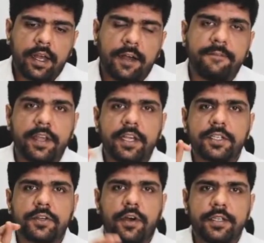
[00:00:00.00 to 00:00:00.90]
fingers
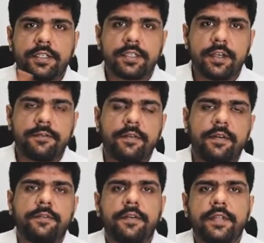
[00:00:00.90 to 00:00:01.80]
crossed, if,
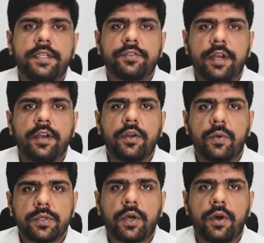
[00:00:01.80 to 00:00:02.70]
if, if this trend
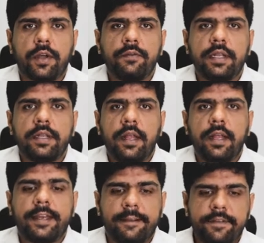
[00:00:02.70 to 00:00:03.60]
goes on, we'll
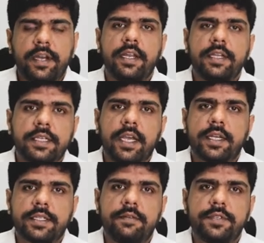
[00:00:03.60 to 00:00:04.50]
definitely see
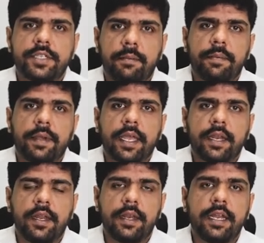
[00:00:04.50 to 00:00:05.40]
ourselves jumping
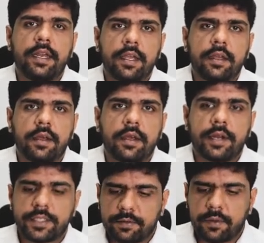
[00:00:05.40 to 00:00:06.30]
and leading the
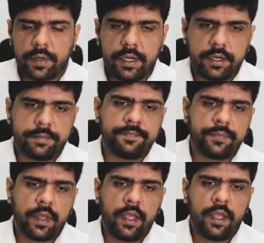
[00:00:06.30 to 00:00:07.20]
rest of the world.
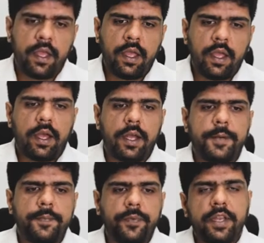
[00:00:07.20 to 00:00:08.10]

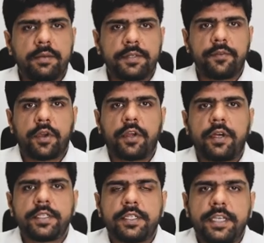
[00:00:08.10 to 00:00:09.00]
Um, in terms of
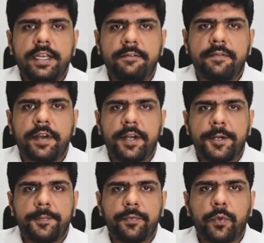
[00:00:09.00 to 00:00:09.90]
unicorns itself,
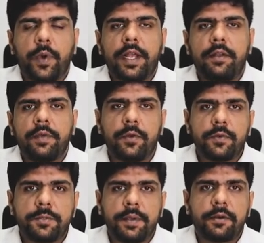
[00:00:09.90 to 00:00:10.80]
um, while we do
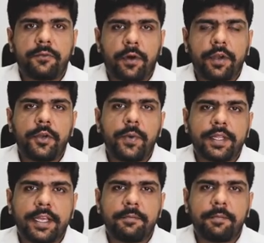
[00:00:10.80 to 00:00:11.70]
speak about 42, I
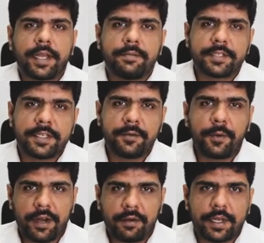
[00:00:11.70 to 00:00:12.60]
think it becomes even
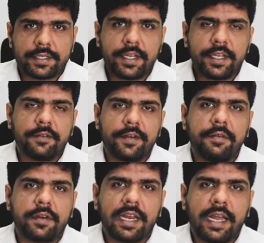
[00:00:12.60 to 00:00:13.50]
more interesting when
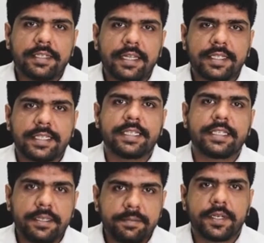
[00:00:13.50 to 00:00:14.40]
we realize that
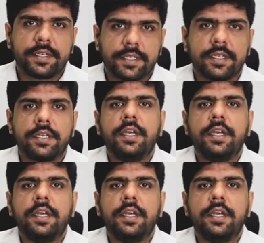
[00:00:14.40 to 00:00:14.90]
60%